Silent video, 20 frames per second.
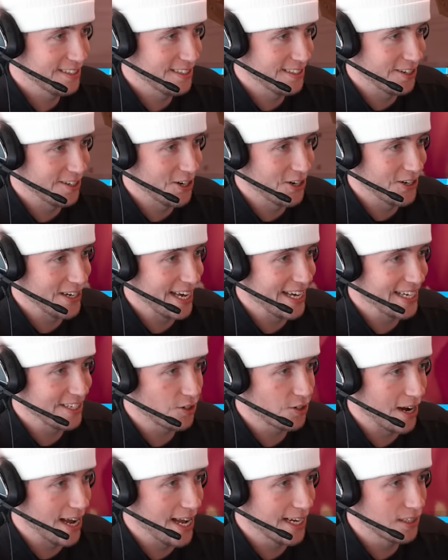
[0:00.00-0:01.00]
Oh yeah, he's
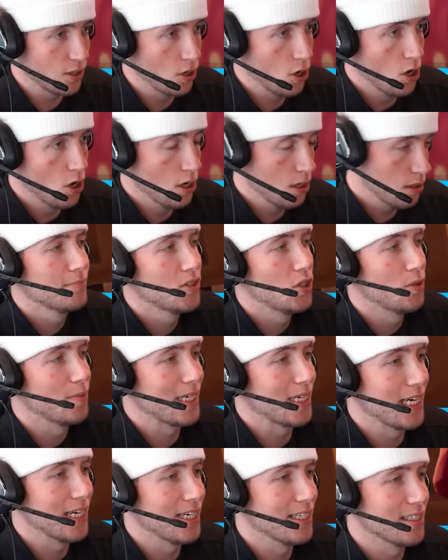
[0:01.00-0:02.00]
cracked. Oh my
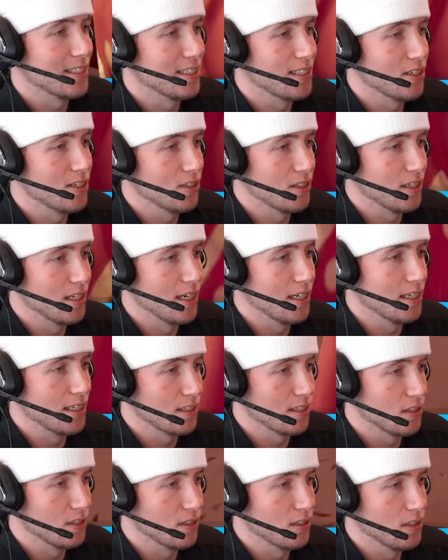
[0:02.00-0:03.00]
god, it's a tilted ending
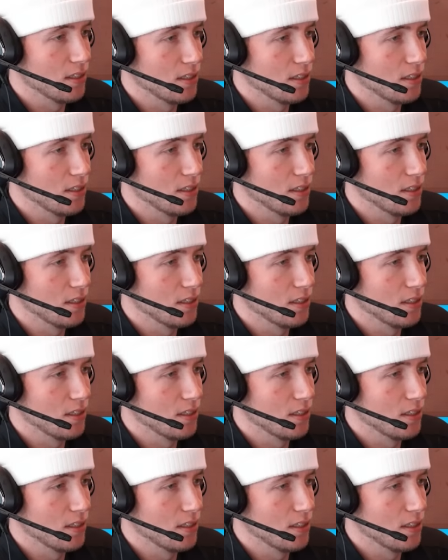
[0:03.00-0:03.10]
too.